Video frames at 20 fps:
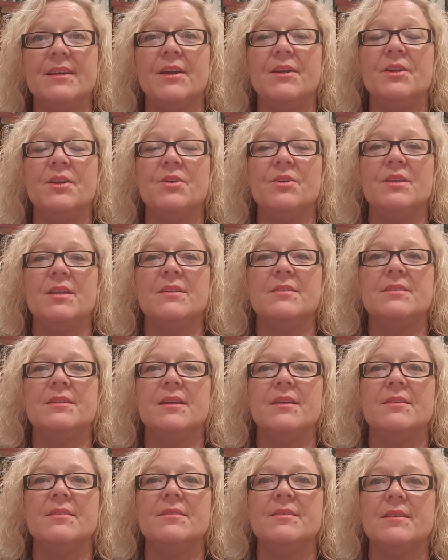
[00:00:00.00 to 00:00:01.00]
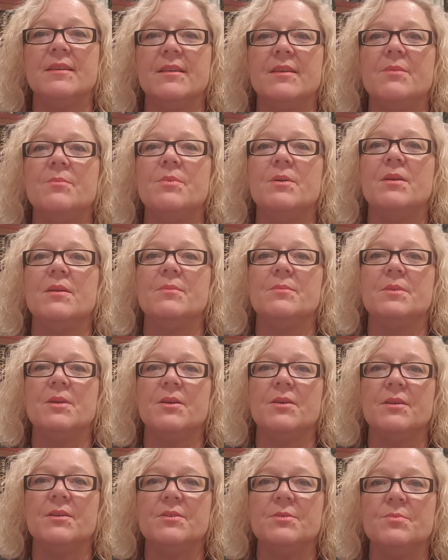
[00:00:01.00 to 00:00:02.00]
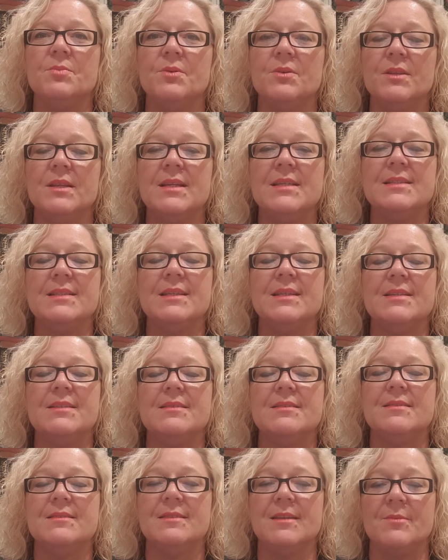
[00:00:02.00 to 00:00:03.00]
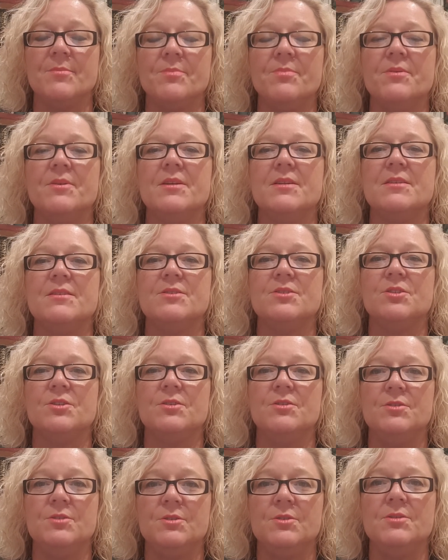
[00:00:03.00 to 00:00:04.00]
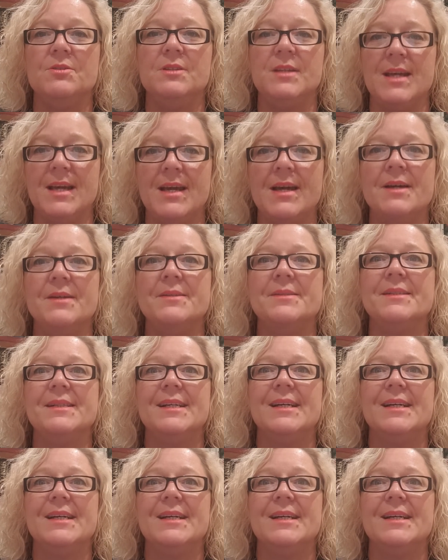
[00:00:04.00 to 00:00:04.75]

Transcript: I know that sounds silly, but I'm going to put these in as separate to do now